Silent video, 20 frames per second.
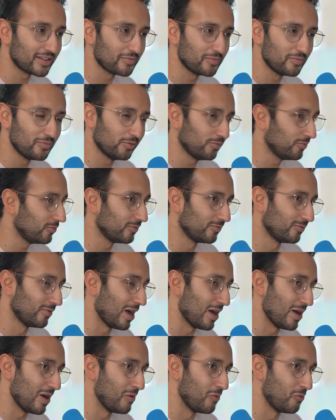Like,
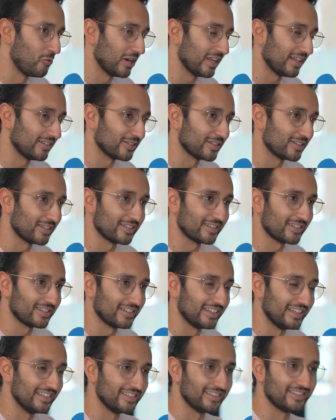what else
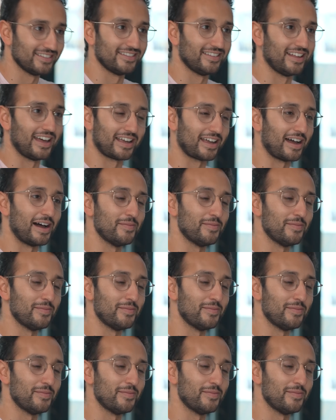is like?